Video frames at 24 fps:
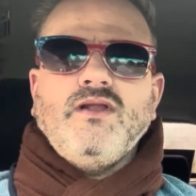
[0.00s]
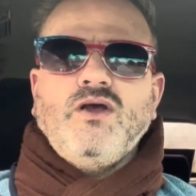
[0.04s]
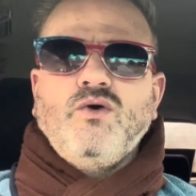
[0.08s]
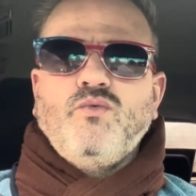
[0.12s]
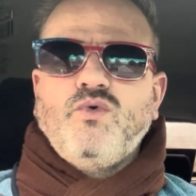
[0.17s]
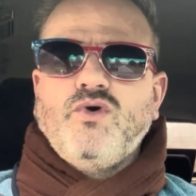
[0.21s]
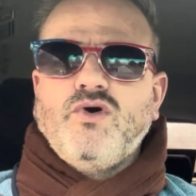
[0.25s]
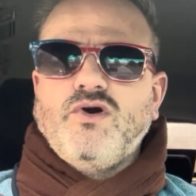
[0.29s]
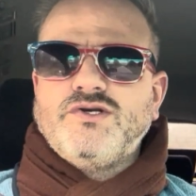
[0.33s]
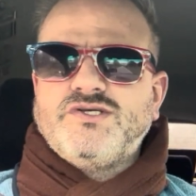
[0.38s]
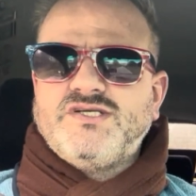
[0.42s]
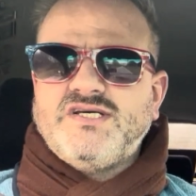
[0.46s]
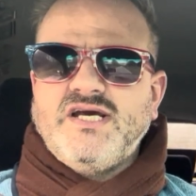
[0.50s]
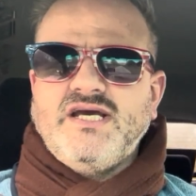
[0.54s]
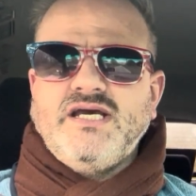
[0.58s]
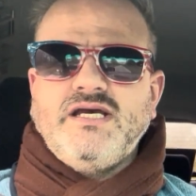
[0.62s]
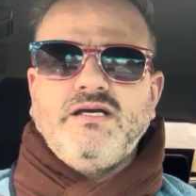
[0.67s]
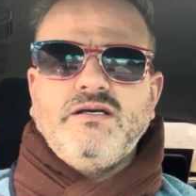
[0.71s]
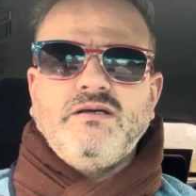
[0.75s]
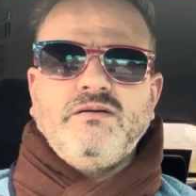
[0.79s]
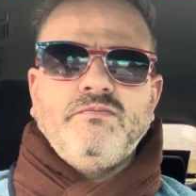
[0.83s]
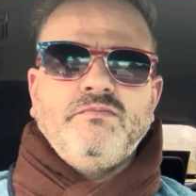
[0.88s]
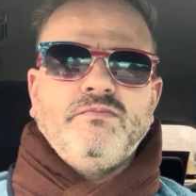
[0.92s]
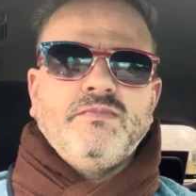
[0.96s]
where a
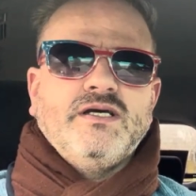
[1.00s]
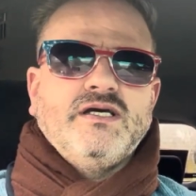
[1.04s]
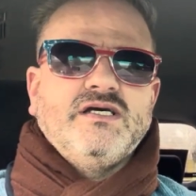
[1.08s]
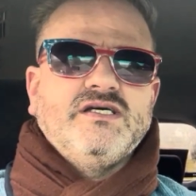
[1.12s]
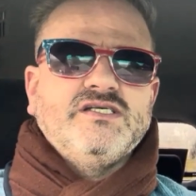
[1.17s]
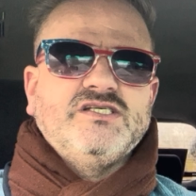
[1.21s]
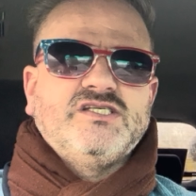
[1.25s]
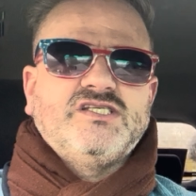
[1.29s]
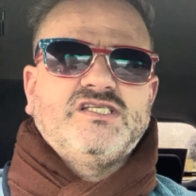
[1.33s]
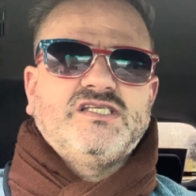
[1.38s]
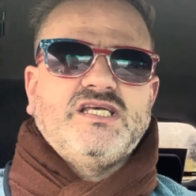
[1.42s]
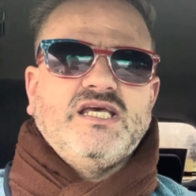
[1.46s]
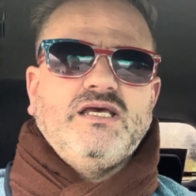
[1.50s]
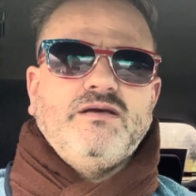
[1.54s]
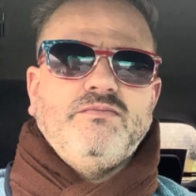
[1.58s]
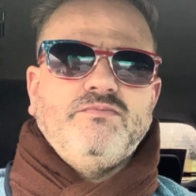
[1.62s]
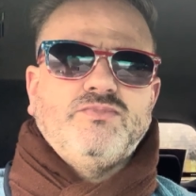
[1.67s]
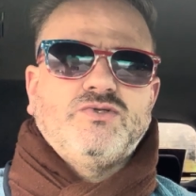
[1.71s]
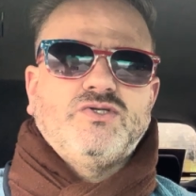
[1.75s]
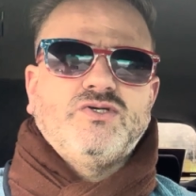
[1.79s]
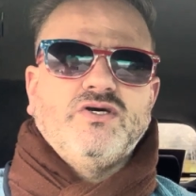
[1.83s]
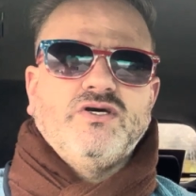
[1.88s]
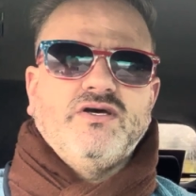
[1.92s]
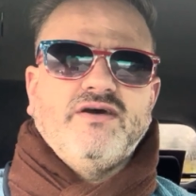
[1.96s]
team
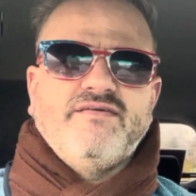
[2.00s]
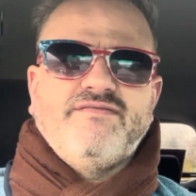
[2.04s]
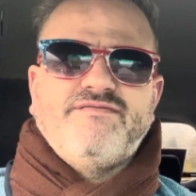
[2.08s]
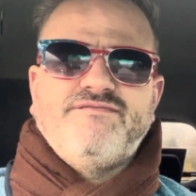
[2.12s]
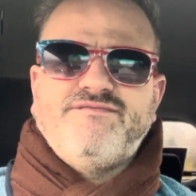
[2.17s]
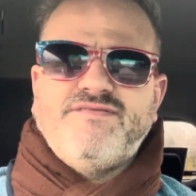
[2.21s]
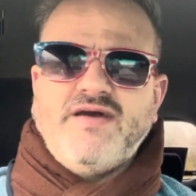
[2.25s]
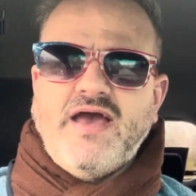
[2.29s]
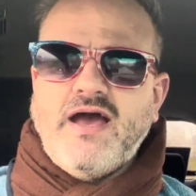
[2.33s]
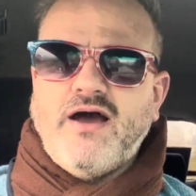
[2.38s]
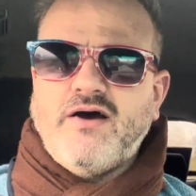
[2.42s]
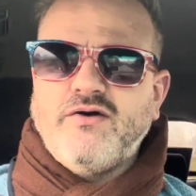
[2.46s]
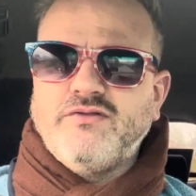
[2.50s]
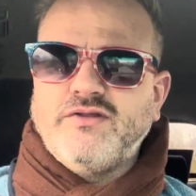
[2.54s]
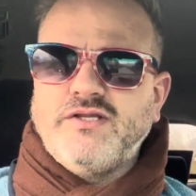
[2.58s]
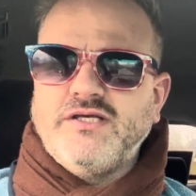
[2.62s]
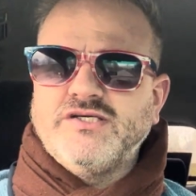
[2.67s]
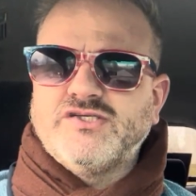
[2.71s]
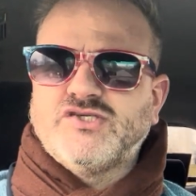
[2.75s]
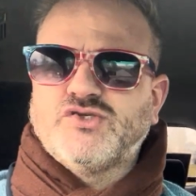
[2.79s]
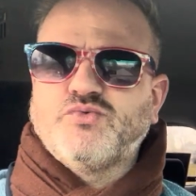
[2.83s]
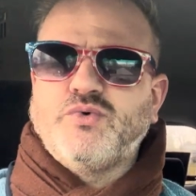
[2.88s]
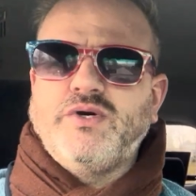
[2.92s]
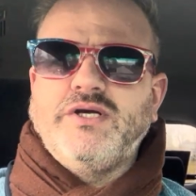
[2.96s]
seemed to have found their
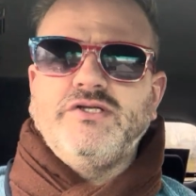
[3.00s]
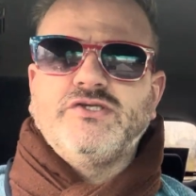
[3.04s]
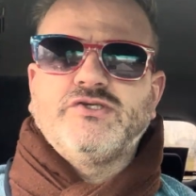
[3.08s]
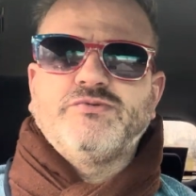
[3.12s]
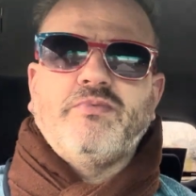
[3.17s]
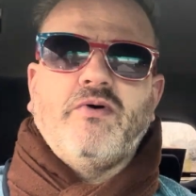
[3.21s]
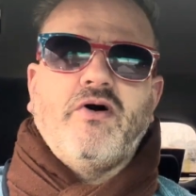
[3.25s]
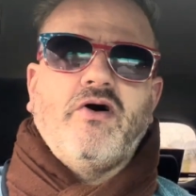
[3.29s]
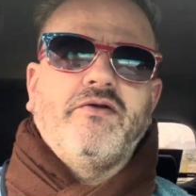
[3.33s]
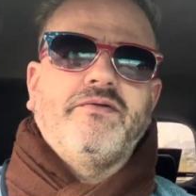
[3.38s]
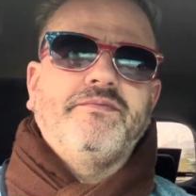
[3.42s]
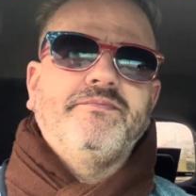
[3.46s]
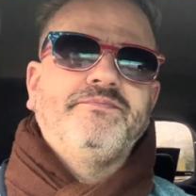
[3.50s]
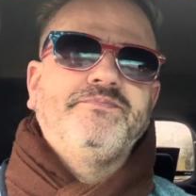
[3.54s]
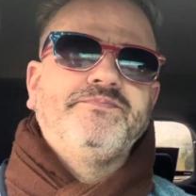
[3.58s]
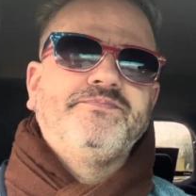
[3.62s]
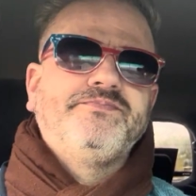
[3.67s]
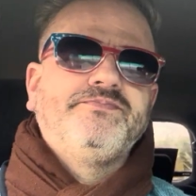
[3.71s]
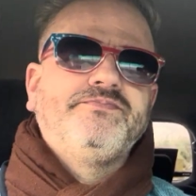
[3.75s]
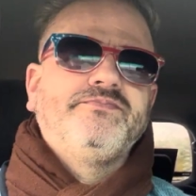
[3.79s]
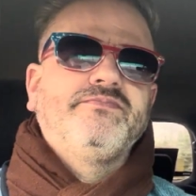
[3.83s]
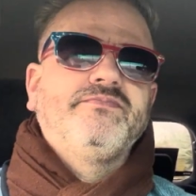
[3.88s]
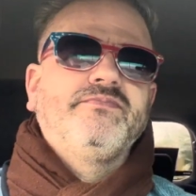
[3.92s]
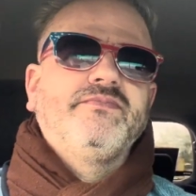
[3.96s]
sweet spot.
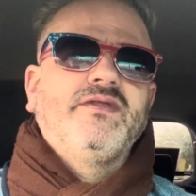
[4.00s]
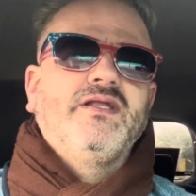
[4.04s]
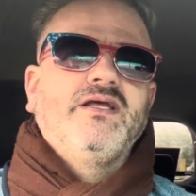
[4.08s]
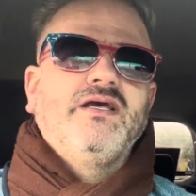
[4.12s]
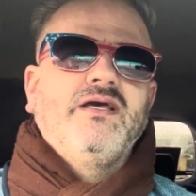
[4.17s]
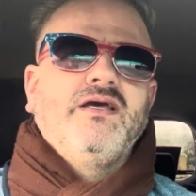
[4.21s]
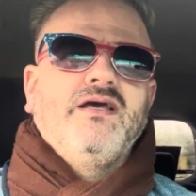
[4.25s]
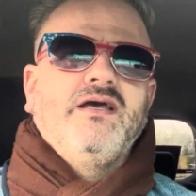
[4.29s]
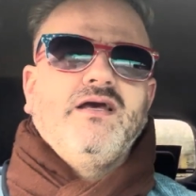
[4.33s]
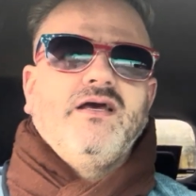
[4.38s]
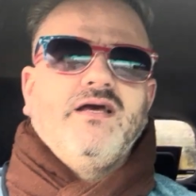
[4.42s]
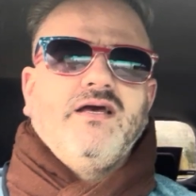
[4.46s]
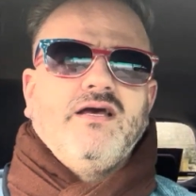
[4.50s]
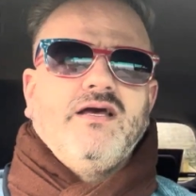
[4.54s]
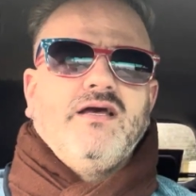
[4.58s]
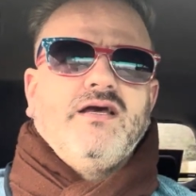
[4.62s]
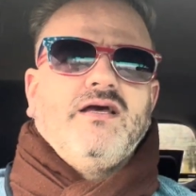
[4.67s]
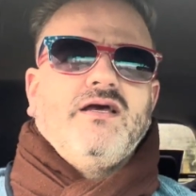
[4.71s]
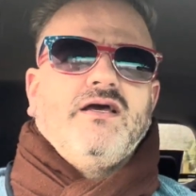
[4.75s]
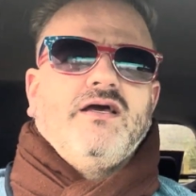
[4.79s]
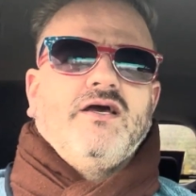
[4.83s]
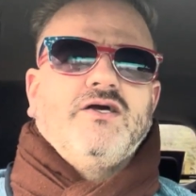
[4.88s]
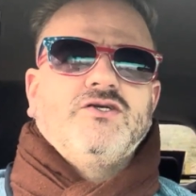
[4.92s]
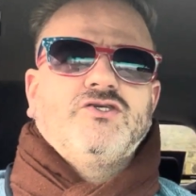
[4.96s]

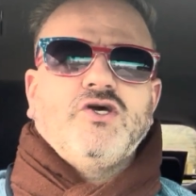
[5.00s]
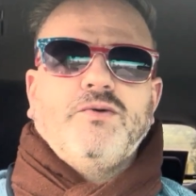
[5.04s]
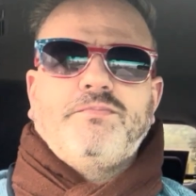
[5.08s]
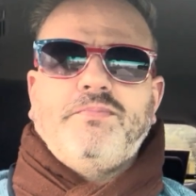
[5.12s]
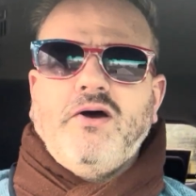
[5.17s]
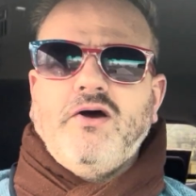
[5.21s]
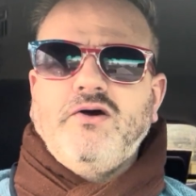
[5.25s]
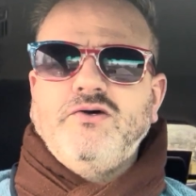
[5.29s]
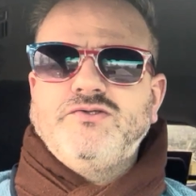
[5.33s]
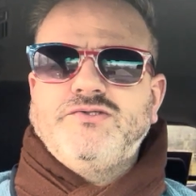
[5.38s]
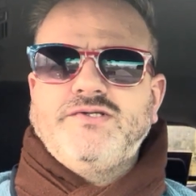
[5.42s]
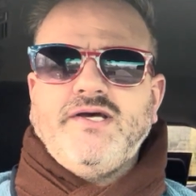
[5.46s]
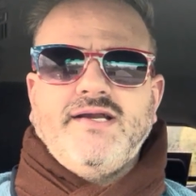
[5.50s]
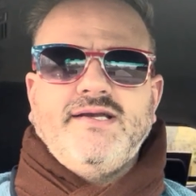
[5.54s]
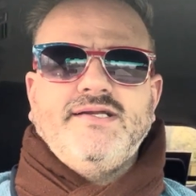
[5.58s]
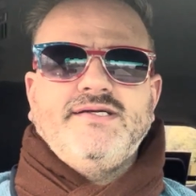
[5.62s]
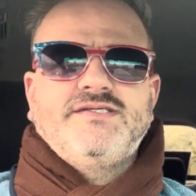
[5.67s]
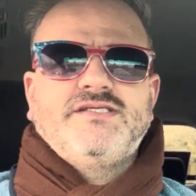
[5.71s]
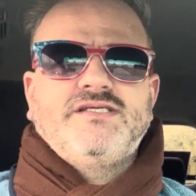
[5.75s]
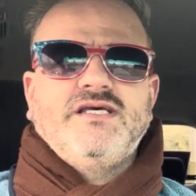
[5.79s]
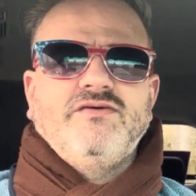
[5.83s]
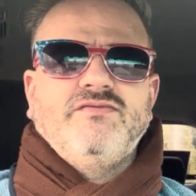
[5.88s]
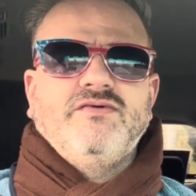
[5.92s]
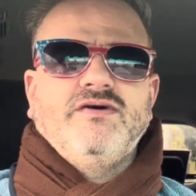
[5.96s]
And so post
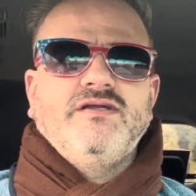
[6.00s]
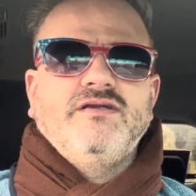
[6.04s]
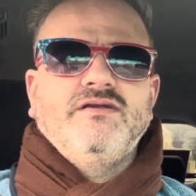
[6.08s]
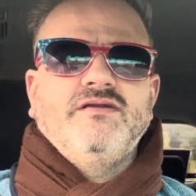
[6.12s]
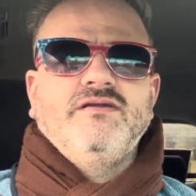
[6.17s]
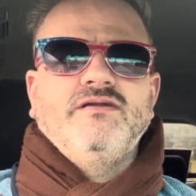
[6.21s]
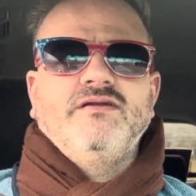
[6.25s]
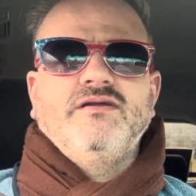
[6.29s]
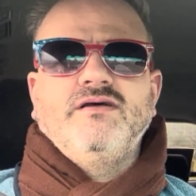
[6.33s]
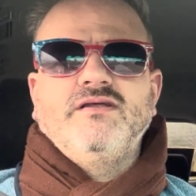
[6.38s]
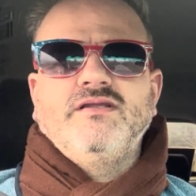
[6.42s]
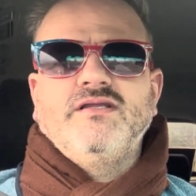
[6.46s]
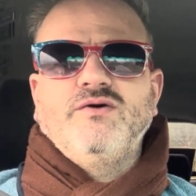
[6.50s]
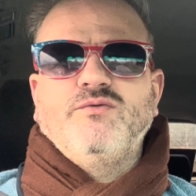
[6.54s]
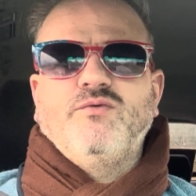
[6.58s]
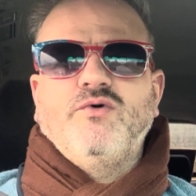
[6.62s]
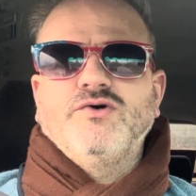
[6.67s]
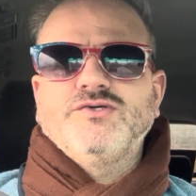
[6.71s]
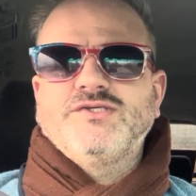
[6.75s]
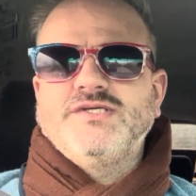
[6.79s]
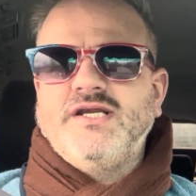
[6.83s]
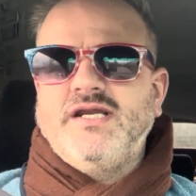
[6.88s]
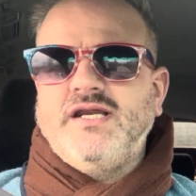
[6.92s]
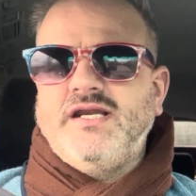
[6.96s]
87, there
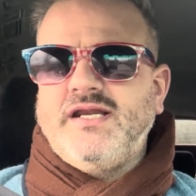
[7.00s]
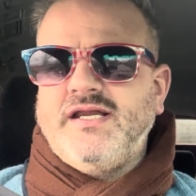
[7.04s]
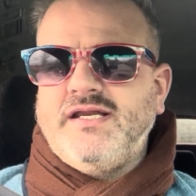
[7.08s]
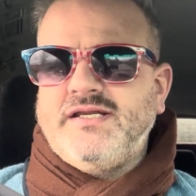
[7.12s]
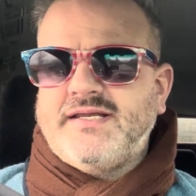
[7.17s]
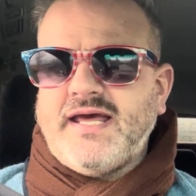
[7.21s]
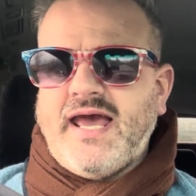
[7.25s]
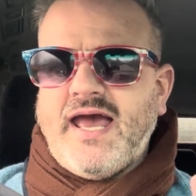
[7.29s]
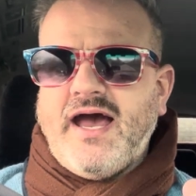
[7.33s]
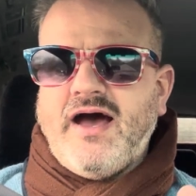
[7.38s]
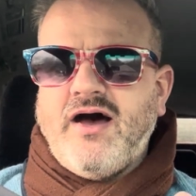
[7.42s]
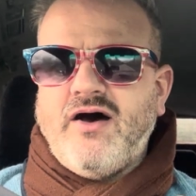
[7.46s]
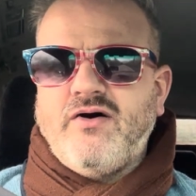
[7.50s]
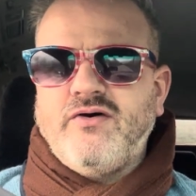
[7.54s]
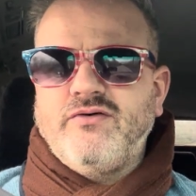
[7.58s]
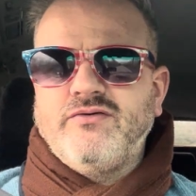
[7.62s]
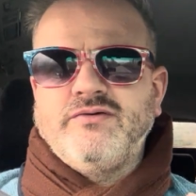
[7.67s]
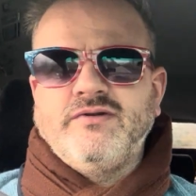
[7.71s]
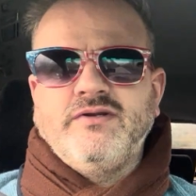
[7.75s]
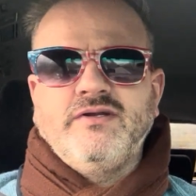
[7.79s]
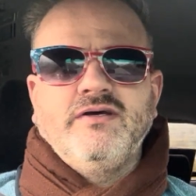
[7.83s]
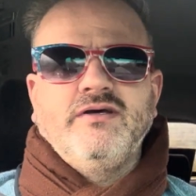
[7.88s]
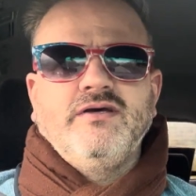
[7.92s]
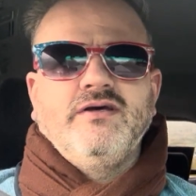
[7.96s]
wasn't any
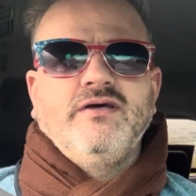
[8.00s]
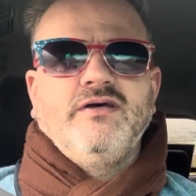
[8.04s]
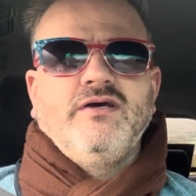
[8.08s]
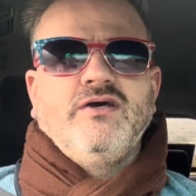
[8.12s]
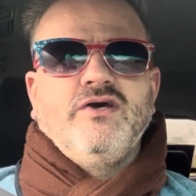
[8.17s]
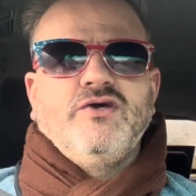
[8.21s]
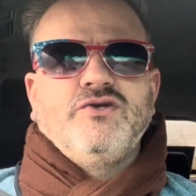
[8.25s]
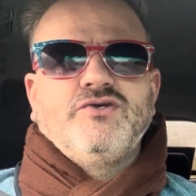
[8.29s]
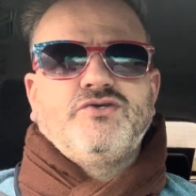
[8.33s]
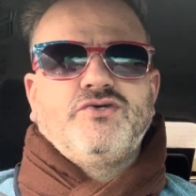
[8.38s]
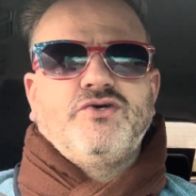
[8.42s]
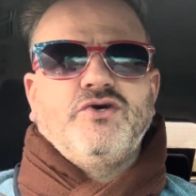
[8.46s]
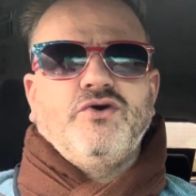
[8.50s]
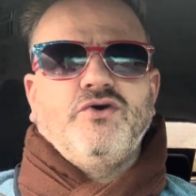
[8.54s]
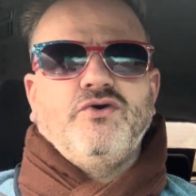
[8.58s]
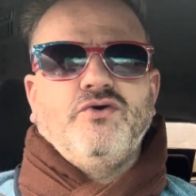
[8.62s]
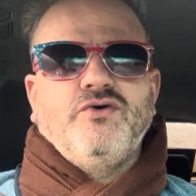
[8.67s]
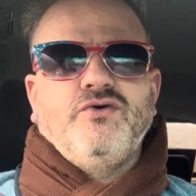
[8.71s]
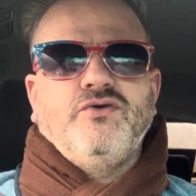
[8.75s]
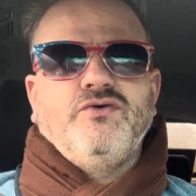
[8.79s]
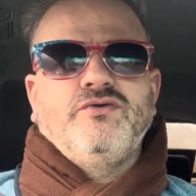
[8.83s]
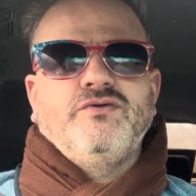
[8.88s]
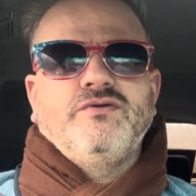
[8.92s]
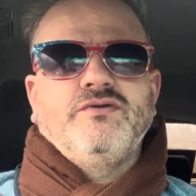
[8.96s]

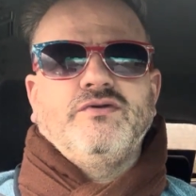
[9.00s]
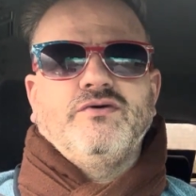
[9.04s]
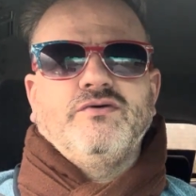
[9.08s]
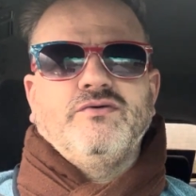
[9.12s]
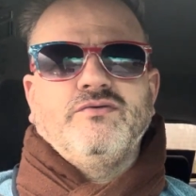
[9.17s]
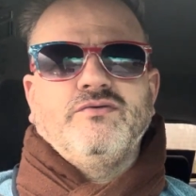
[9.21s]
downturn